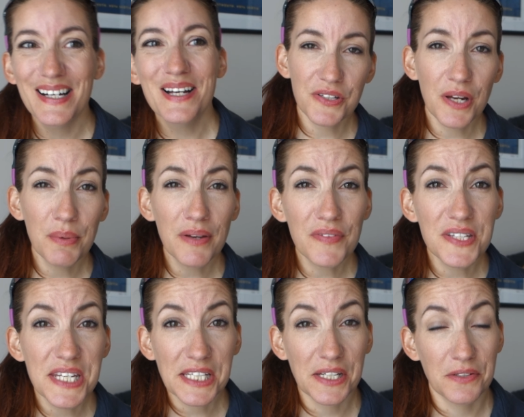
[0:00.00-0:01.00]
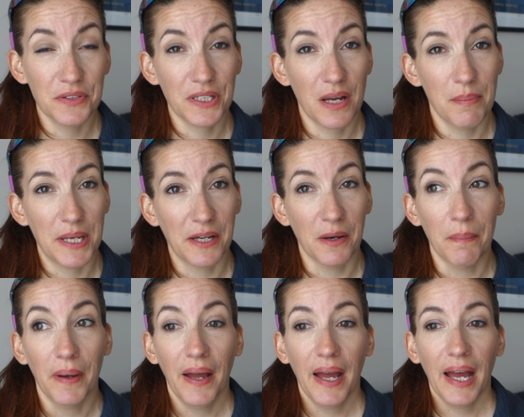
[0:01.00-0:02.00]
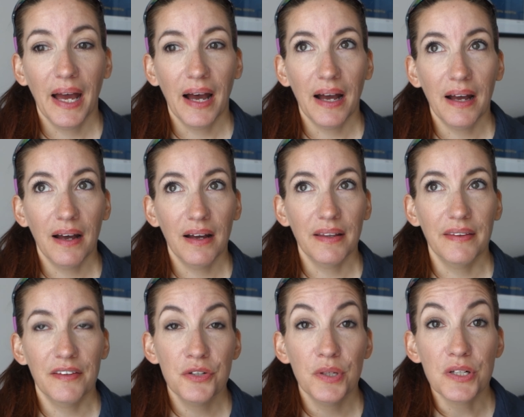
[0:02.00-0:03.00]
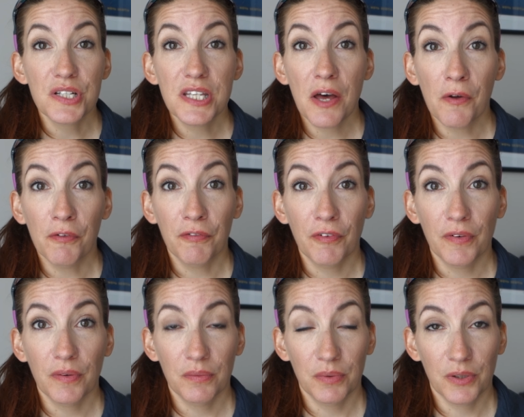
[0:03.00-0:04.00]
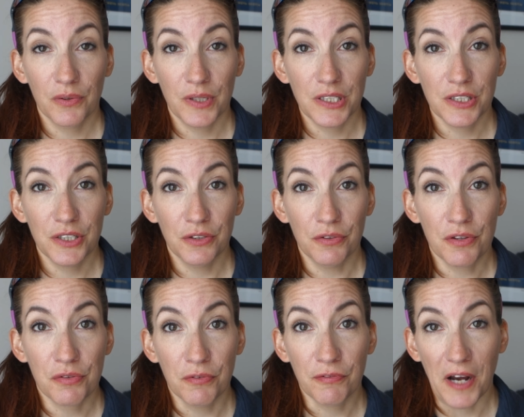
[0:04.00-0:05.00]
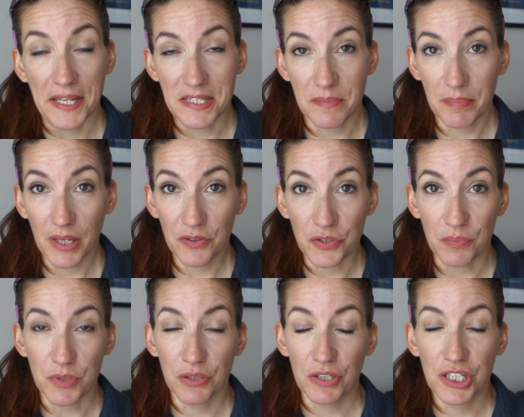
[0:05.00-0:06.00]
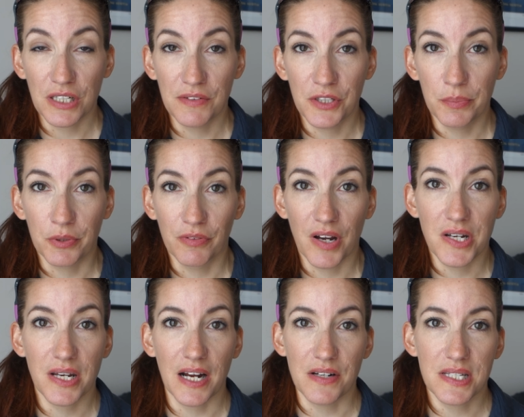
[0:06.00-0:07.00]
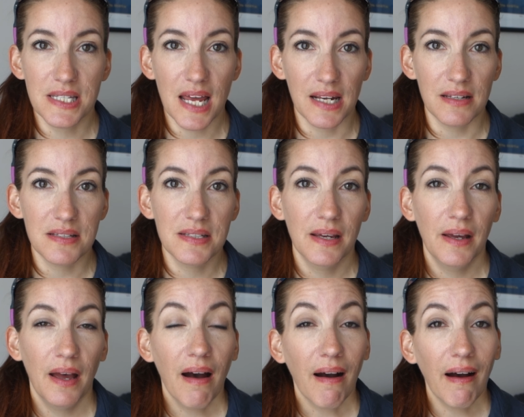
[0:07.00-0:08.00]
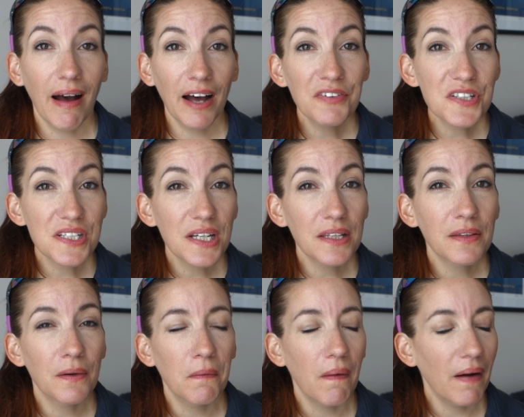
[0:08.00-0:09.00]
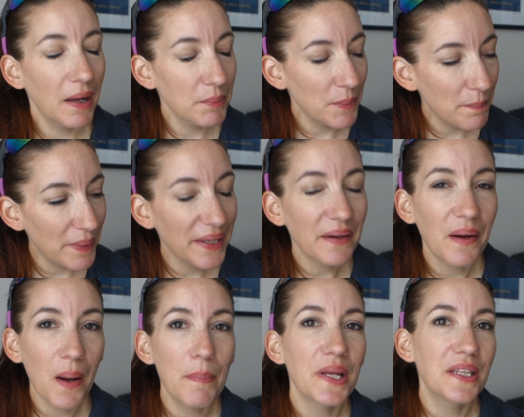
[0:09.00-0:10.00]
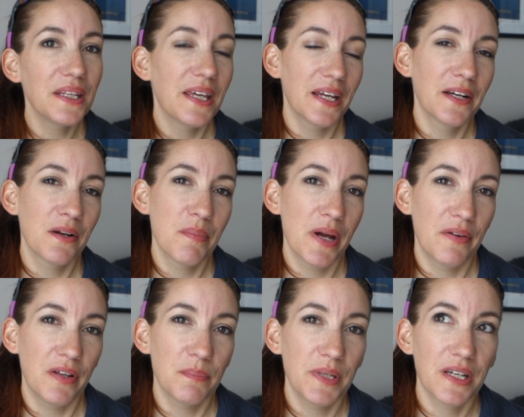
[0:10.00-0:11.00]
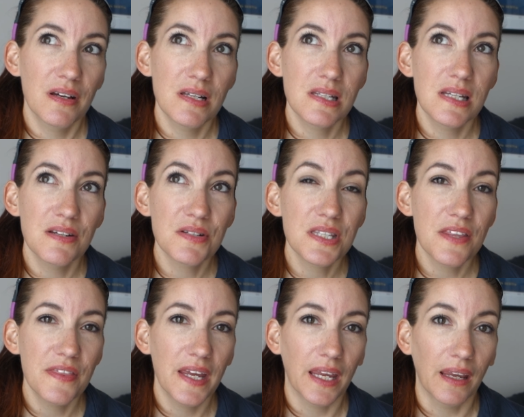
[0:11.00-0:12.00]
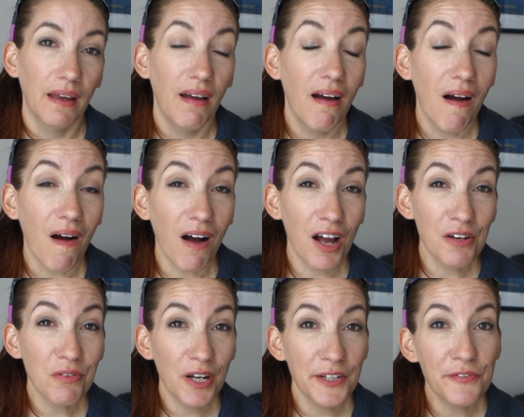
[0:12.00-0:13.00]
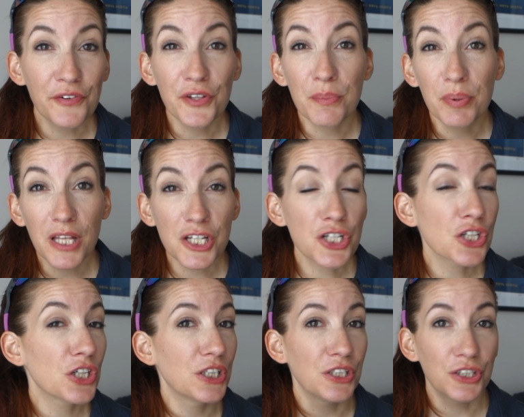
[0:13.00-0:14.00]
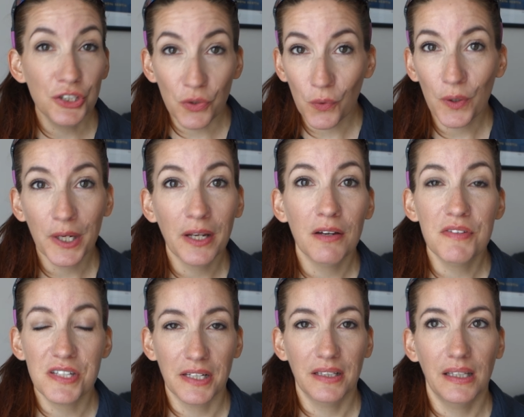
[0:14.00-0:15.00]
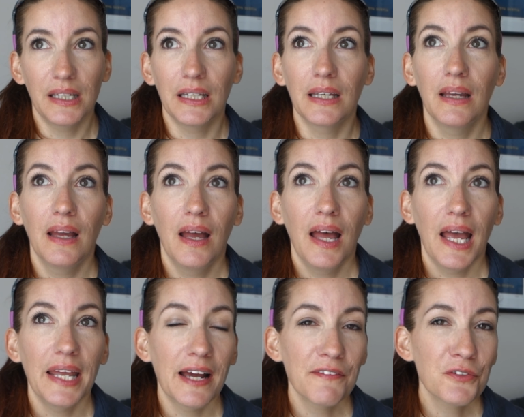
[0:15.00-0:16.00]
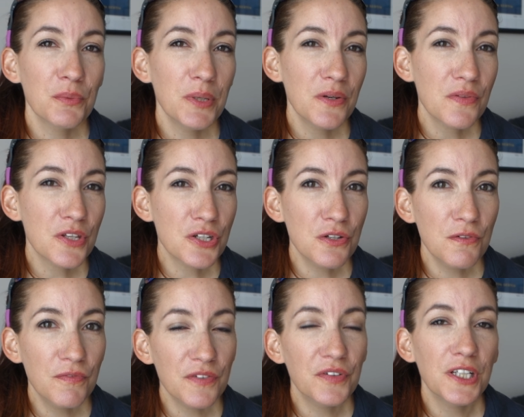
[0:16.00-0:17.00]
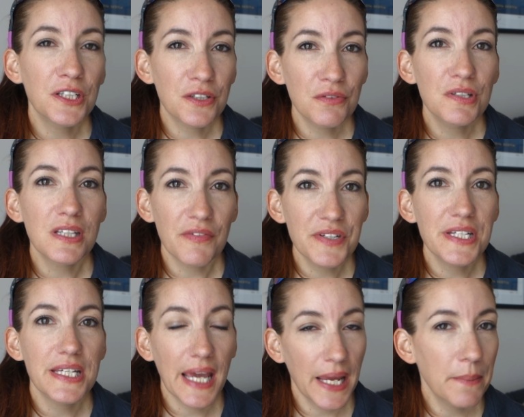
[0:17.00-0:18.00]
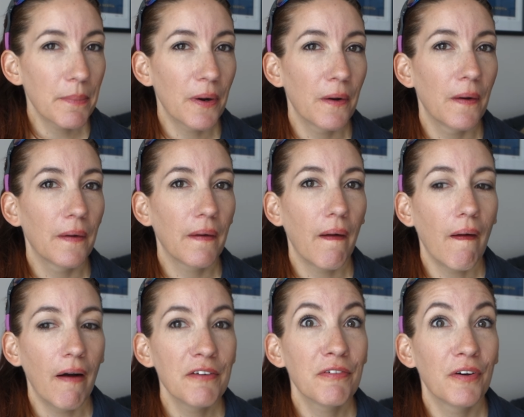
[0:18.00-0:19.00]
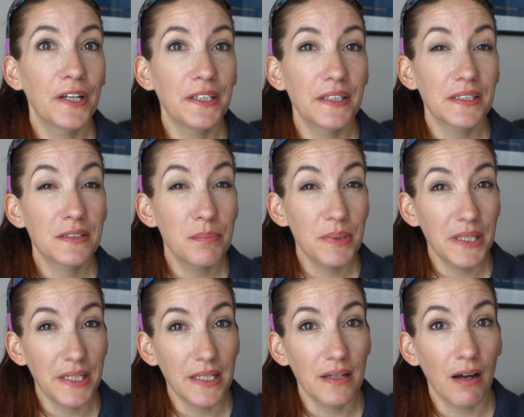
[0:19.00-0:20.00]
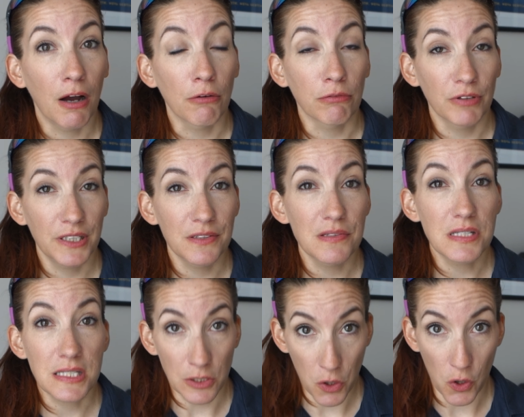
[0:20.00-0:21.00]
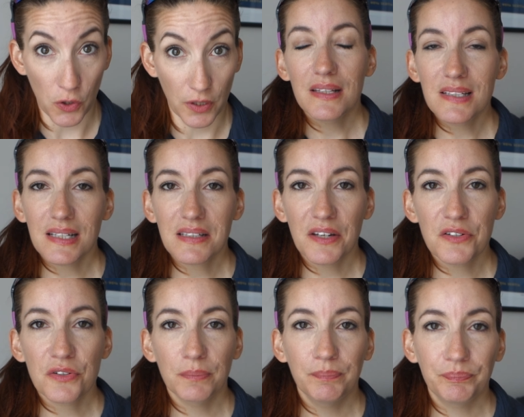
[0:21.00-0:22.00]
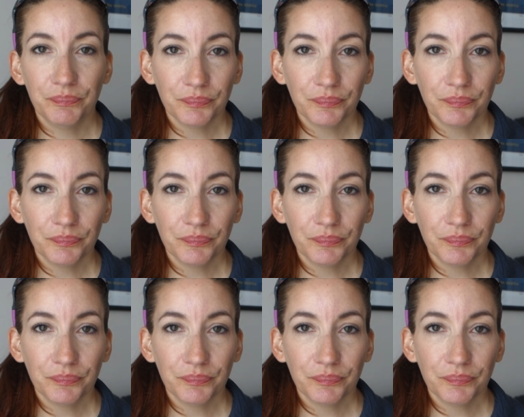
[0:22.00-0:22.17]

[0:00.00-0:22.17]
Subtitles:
So now we have the 600 coming up, the do-it-yourself we're going to do through France and Belgium to achieve Super Randonneur status. I have to say though, I'm a bit up in the air about it because here's the thing. I ride for the pleasure and joy of cycling, and after about the 250, 270k mark, I find it to be a real slog. The 600,